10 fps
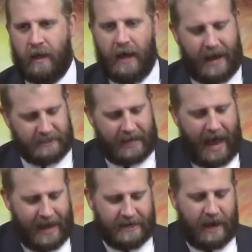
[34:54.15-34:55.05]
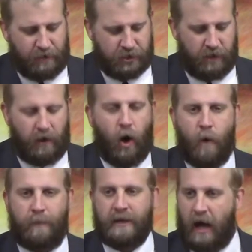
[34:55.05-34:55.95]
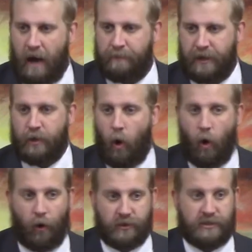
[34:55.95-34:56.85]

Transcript: Hezekiah never should have opened up the doors